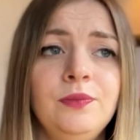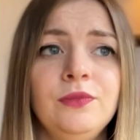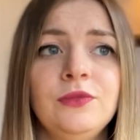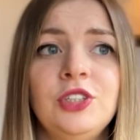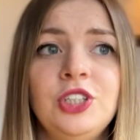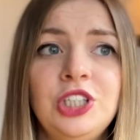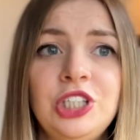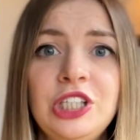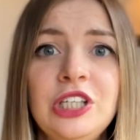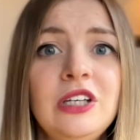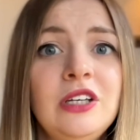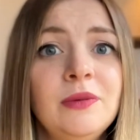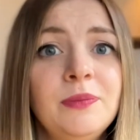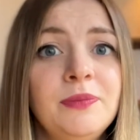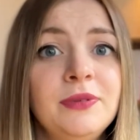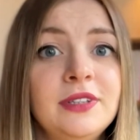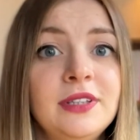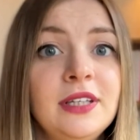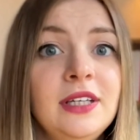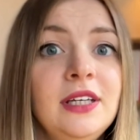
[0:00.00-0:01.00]
cheap
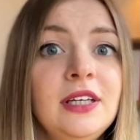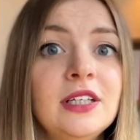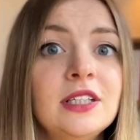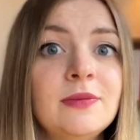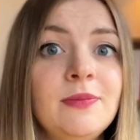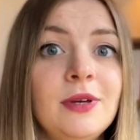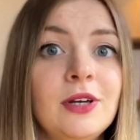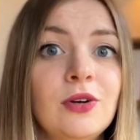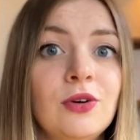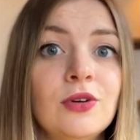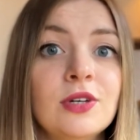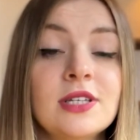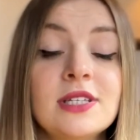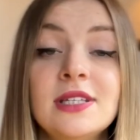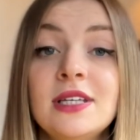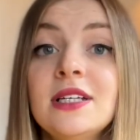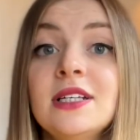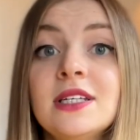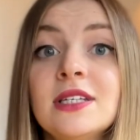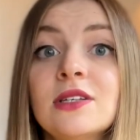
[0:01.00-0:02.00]
things, because
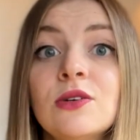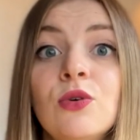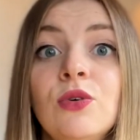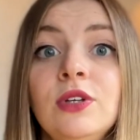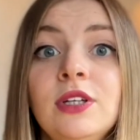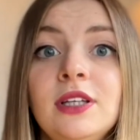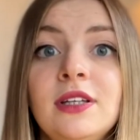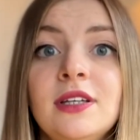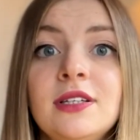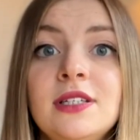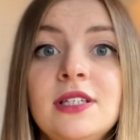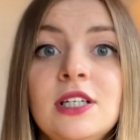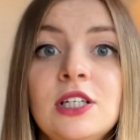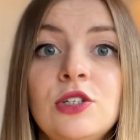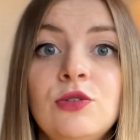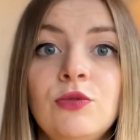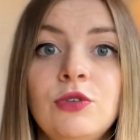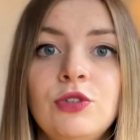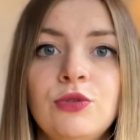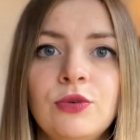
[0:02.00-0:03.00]
this is only the
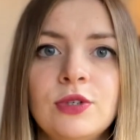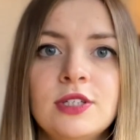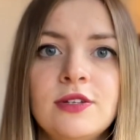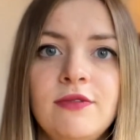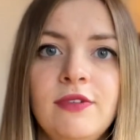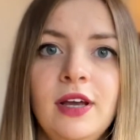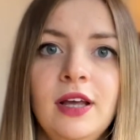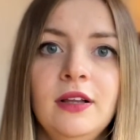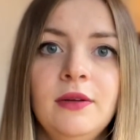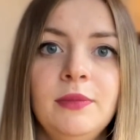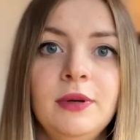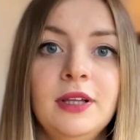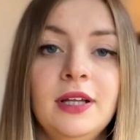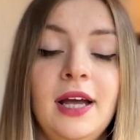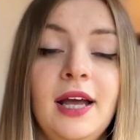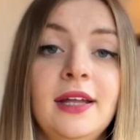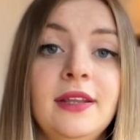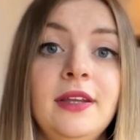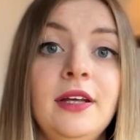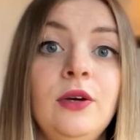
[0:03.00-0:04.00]
things which was available
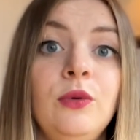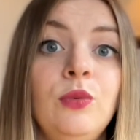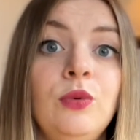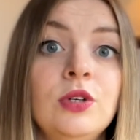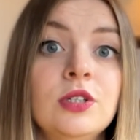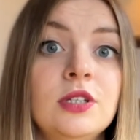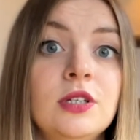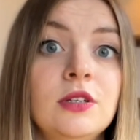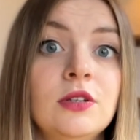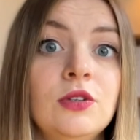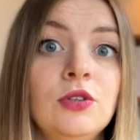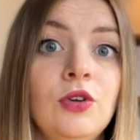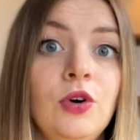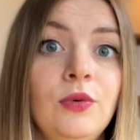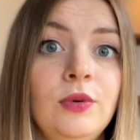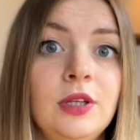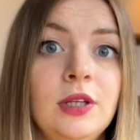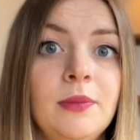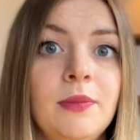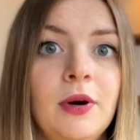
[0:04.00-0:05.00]
and they wasn't
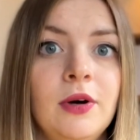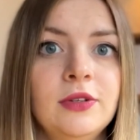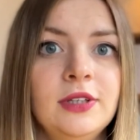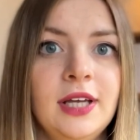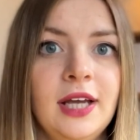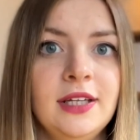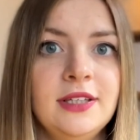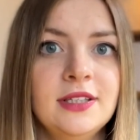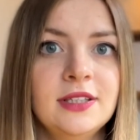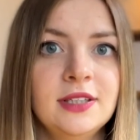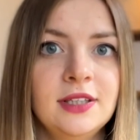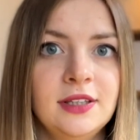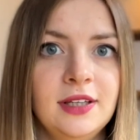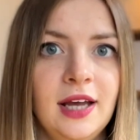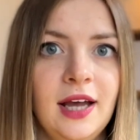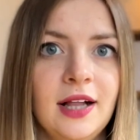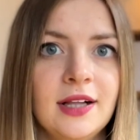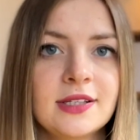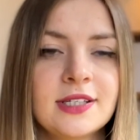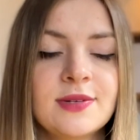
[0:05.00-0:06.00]
knowing about anything
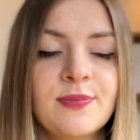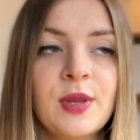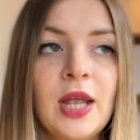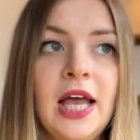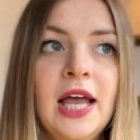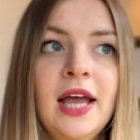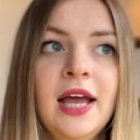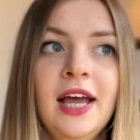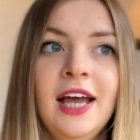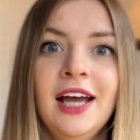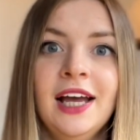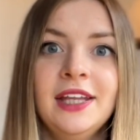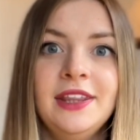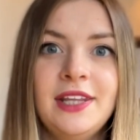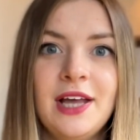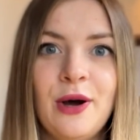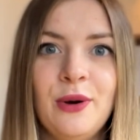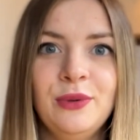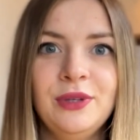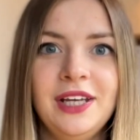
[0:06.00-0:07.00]
else.
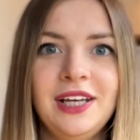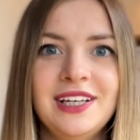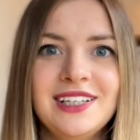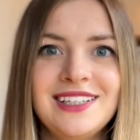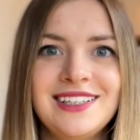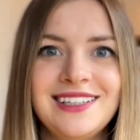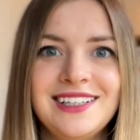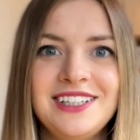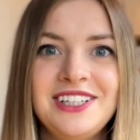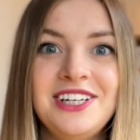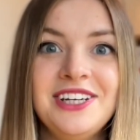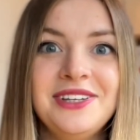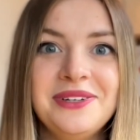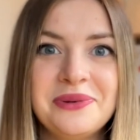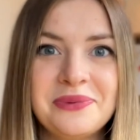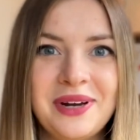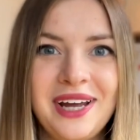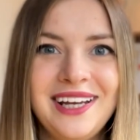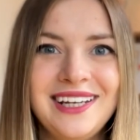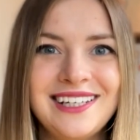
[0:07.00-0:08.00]
Nowadays, the
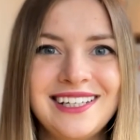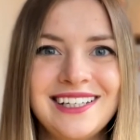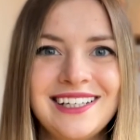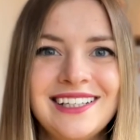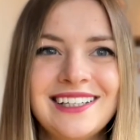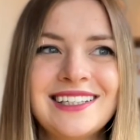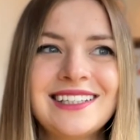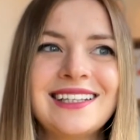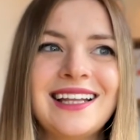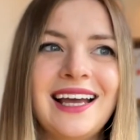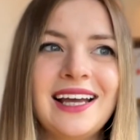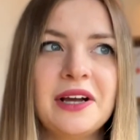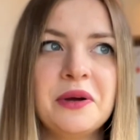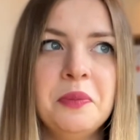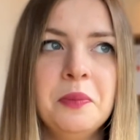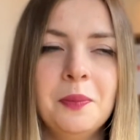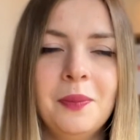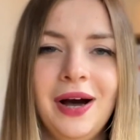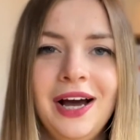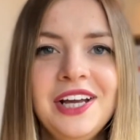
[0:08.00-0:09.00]
generations,
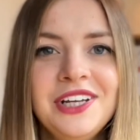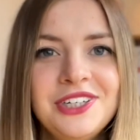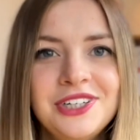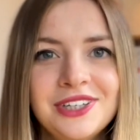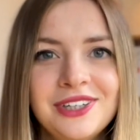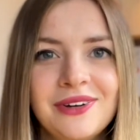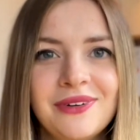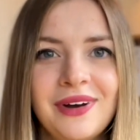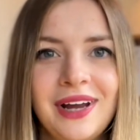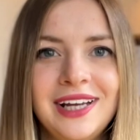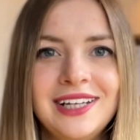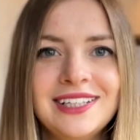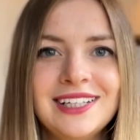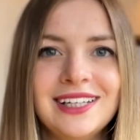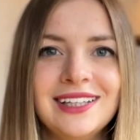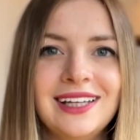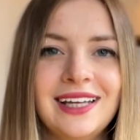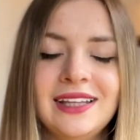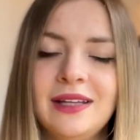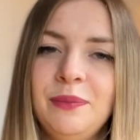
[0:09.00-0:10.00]
like my
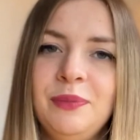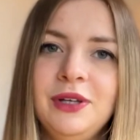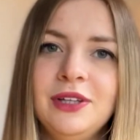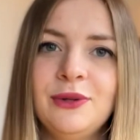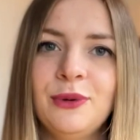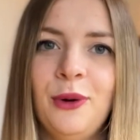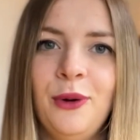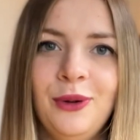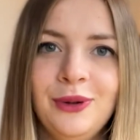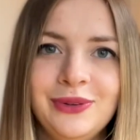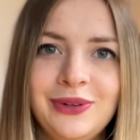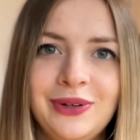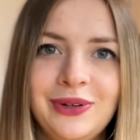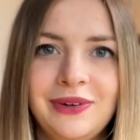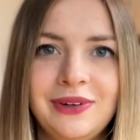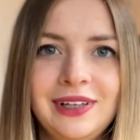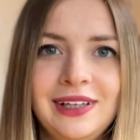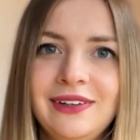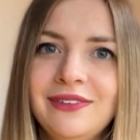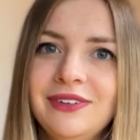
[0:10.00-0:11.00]
generation and a bit
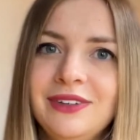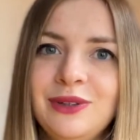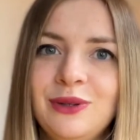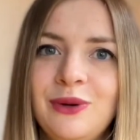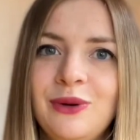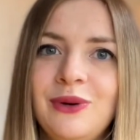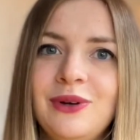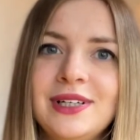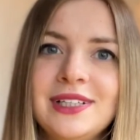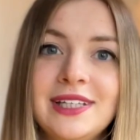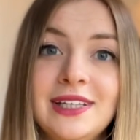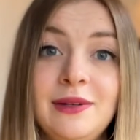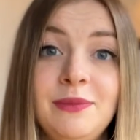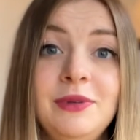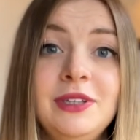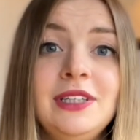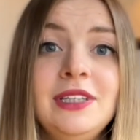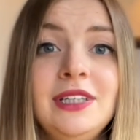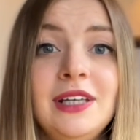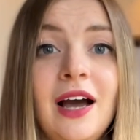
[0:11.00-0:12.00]
older, even girls and a
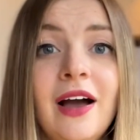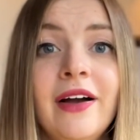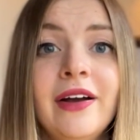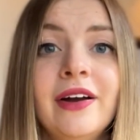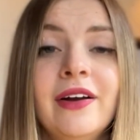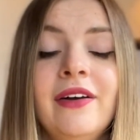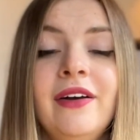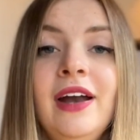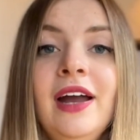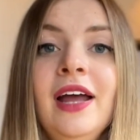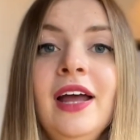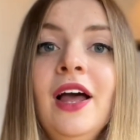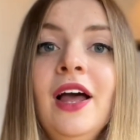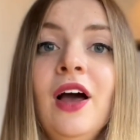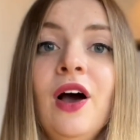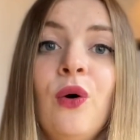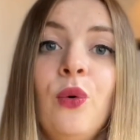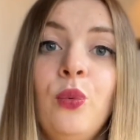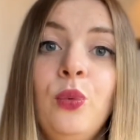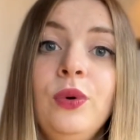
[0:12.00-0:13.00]
bit younger,
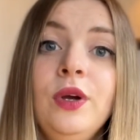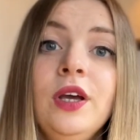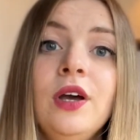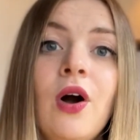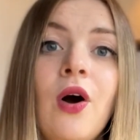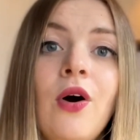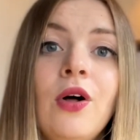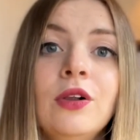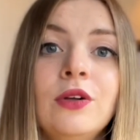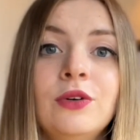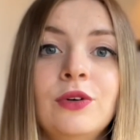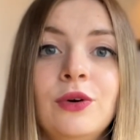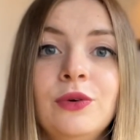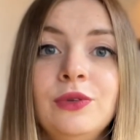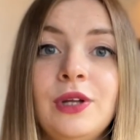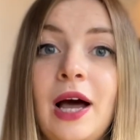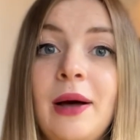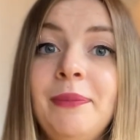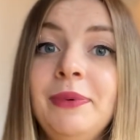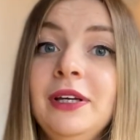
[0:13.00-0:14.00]
we all
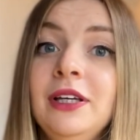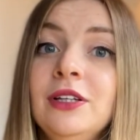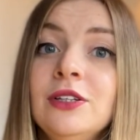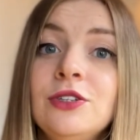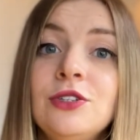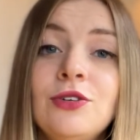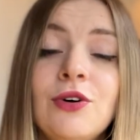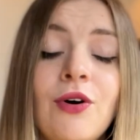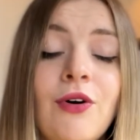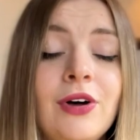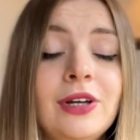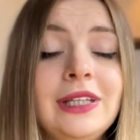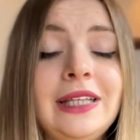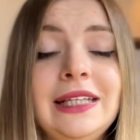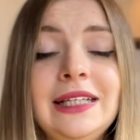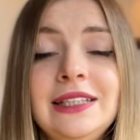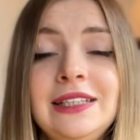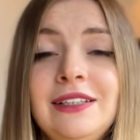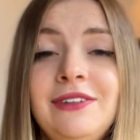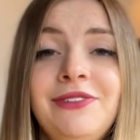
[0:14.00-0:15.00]
grown up in
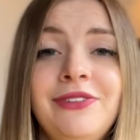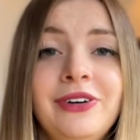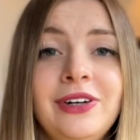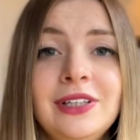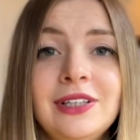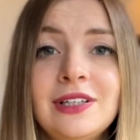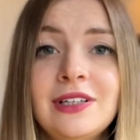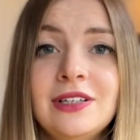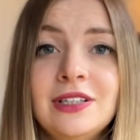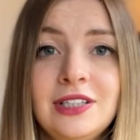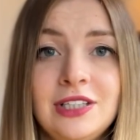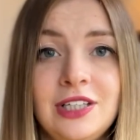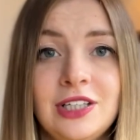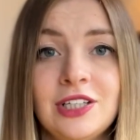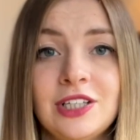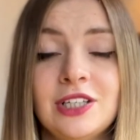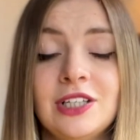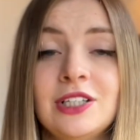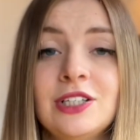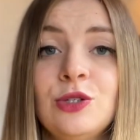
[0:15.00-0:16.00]
totally different
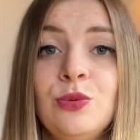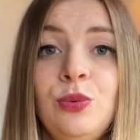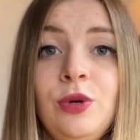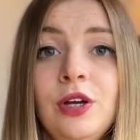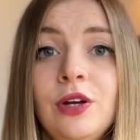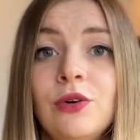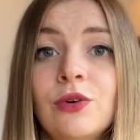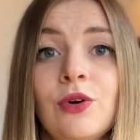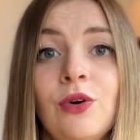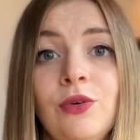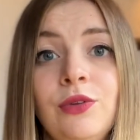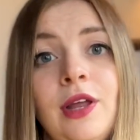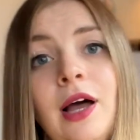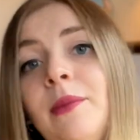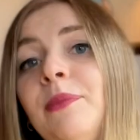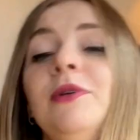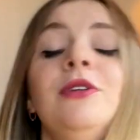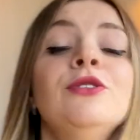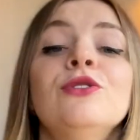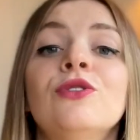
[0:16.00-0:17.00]
conditions. We grown
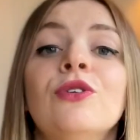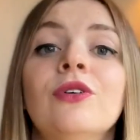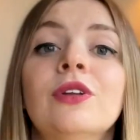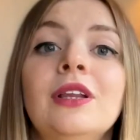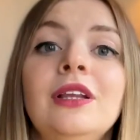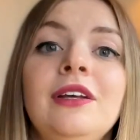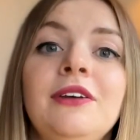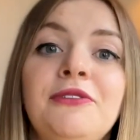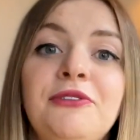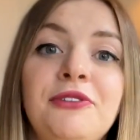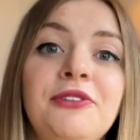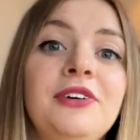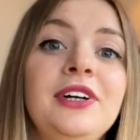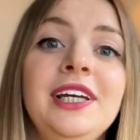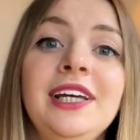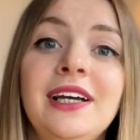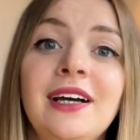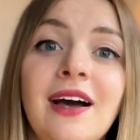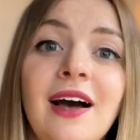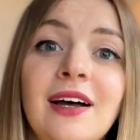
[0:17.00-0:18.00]
up in totally
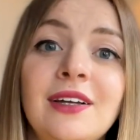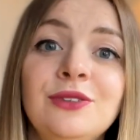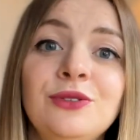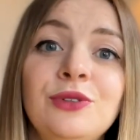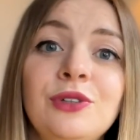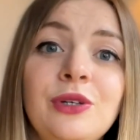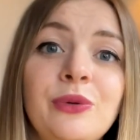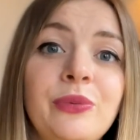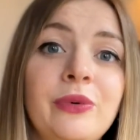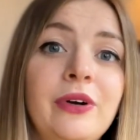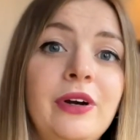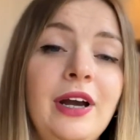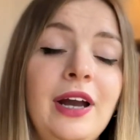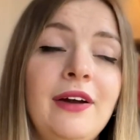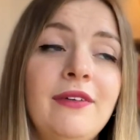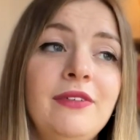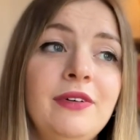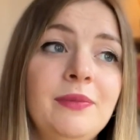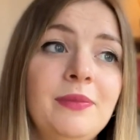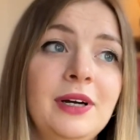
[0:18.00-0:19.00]
free country where
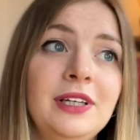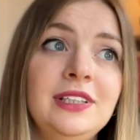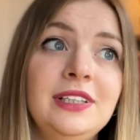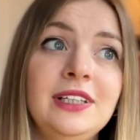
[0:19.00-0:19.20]
everybody